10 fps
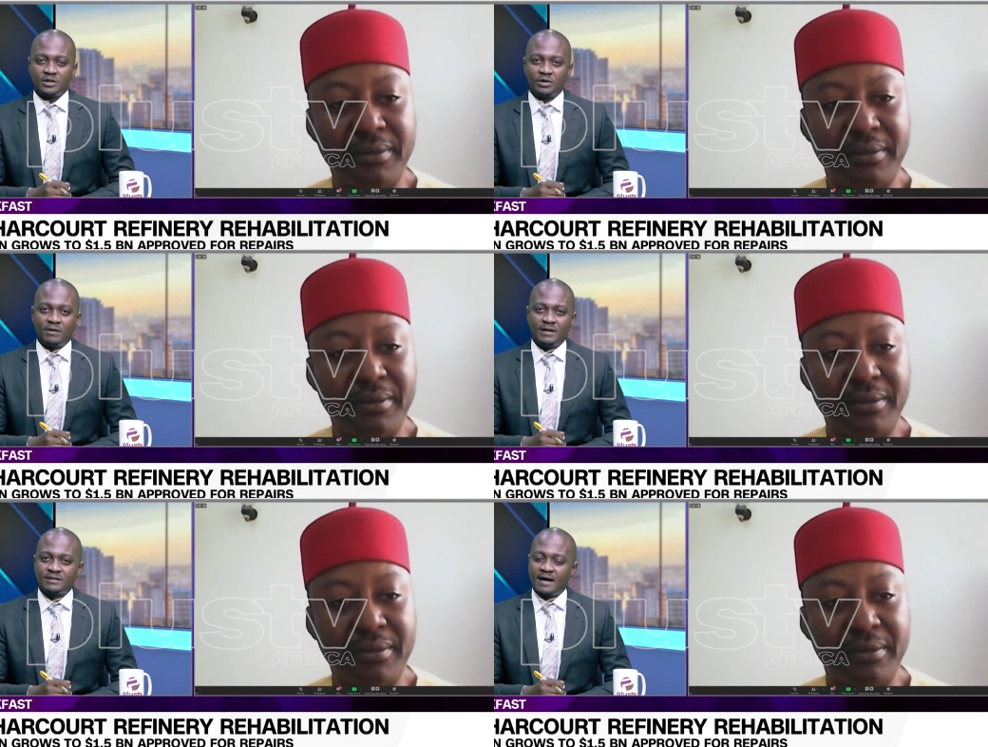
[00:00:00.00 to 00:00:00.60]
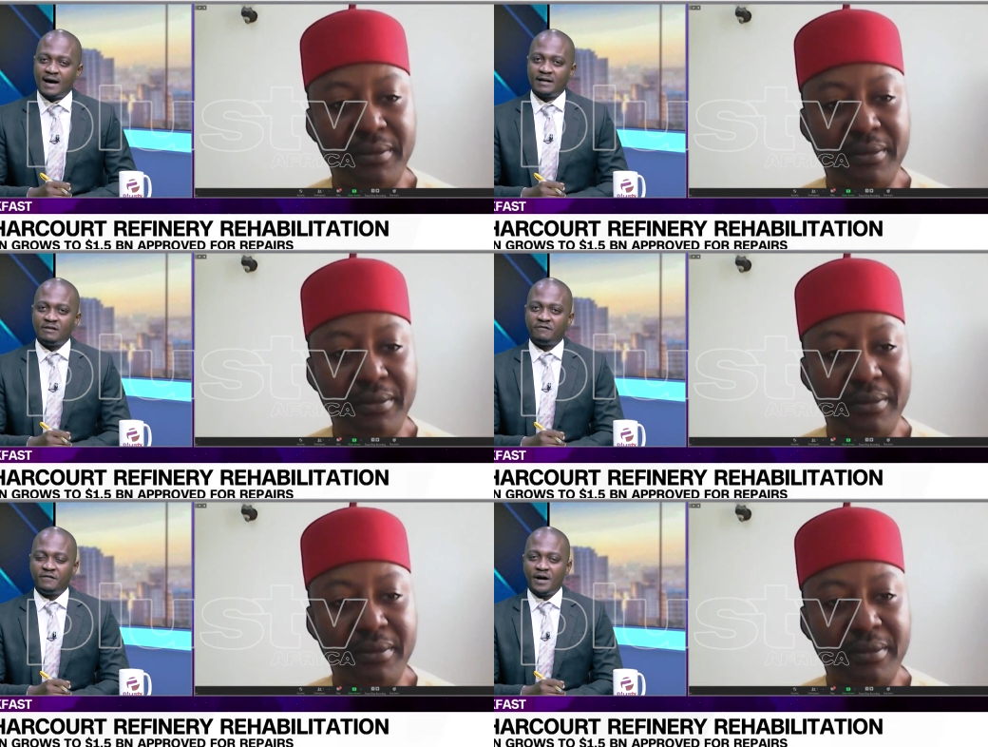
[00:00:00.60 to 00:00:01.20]
Speaker 1: you know,
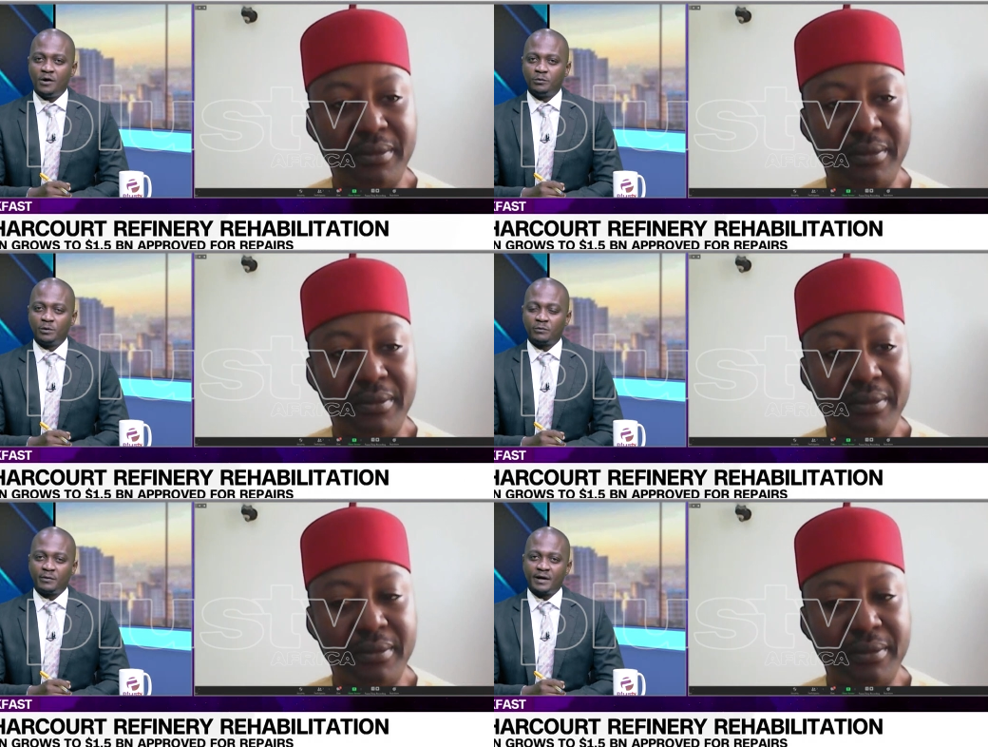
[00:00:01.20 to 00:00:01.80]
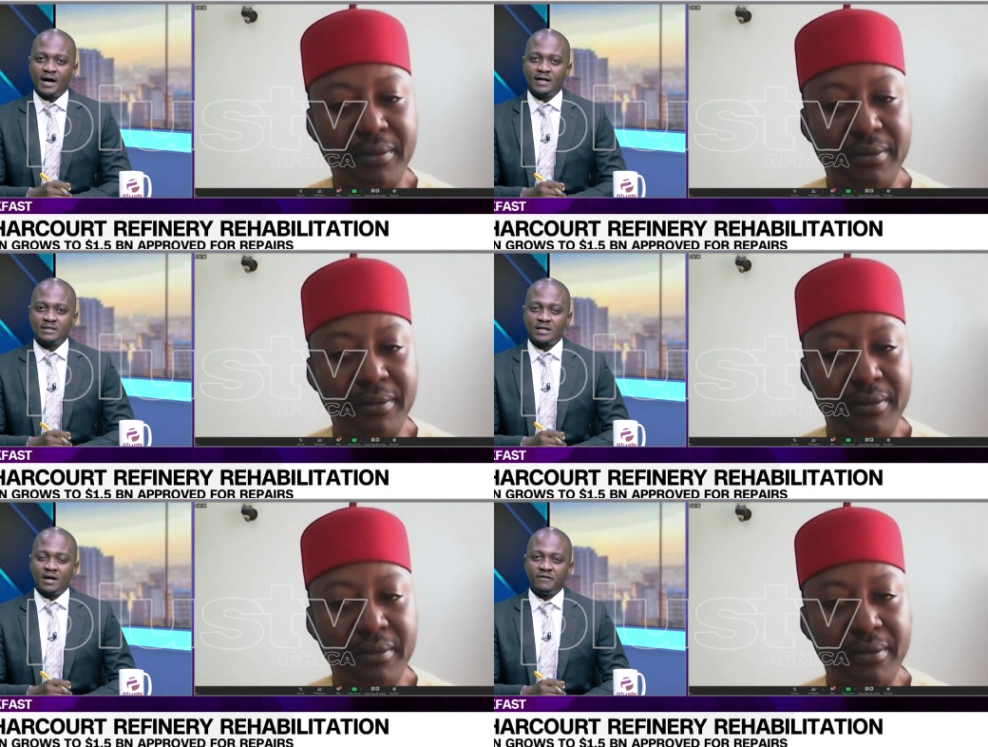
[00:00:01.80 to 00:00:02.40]
entirely failed with
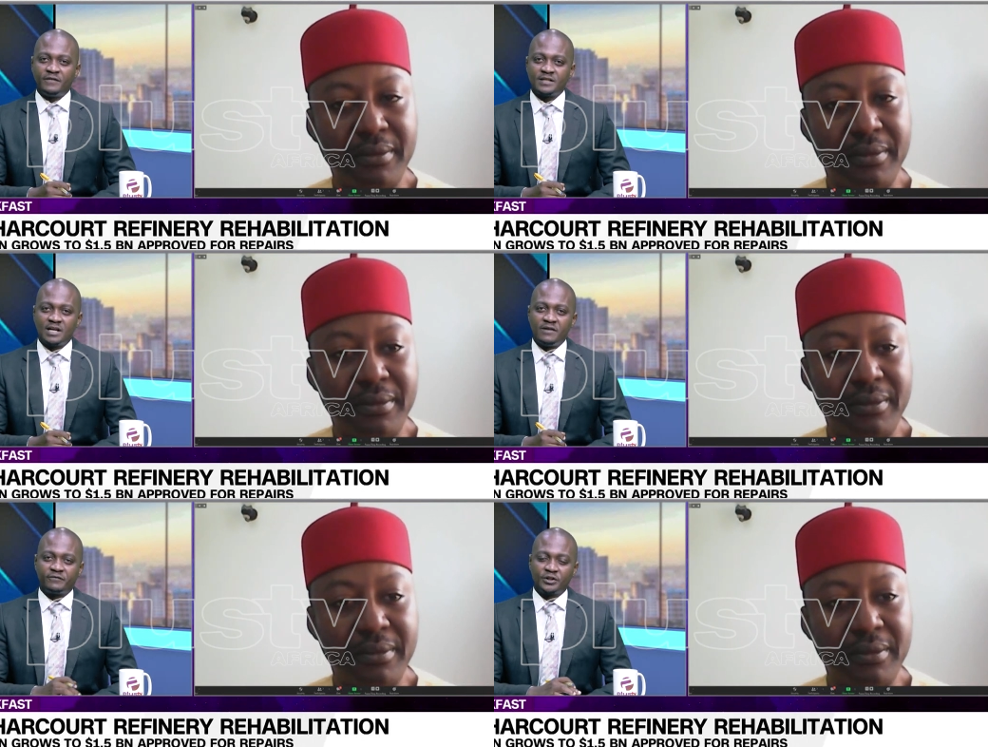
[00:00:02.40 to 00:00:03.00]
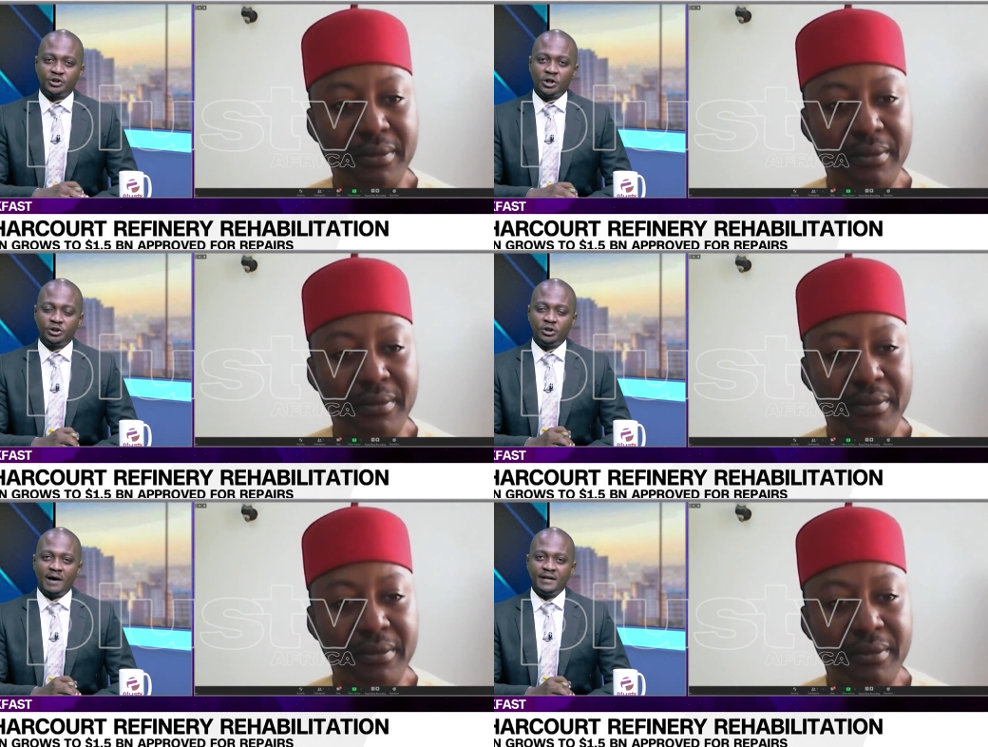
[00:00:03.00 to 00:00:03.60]
regards uh, fixing infrastructure.